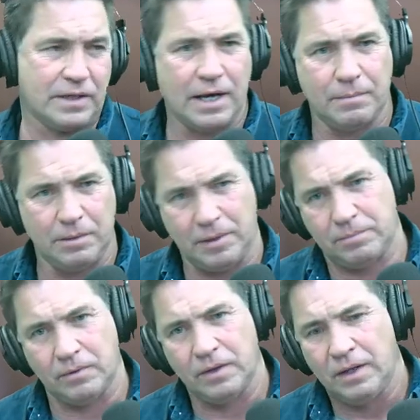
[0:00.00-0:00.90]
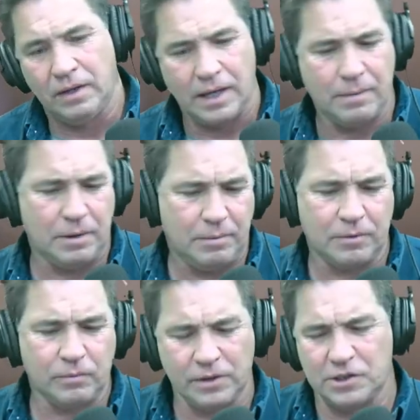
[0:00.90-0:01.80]
And how many people, how many people
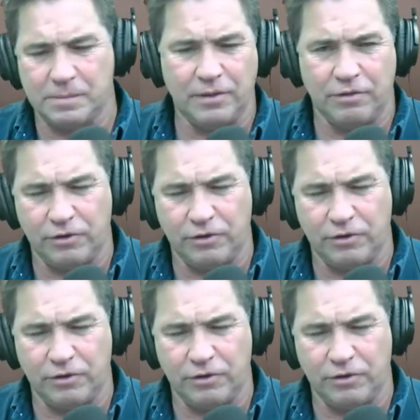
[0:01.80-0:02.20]
are willing to spend